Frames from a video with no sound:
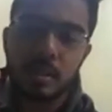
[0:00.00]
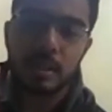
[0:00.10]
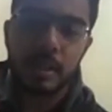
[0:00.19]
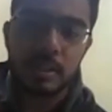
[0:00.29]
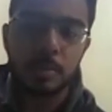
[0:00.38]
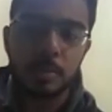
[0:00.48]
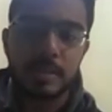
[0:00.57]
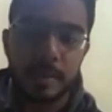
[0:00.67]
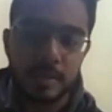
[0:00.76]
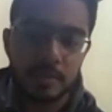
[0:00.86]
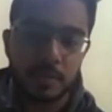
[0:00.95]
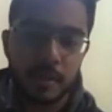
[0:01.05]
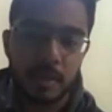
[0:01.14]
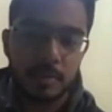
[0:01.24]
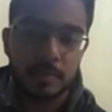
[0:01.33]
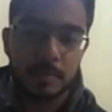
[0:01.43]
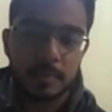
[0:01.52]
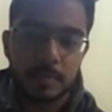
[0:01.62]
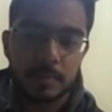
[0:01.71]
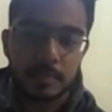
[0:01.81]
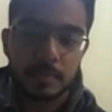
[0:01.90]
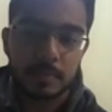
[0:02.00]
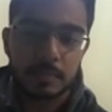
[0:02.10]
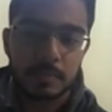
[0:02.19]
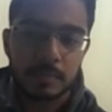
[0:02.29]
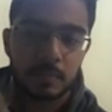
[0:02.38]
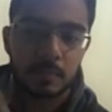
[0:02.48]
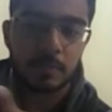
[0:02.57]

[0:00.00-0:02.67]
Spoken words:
need to be satisfied. The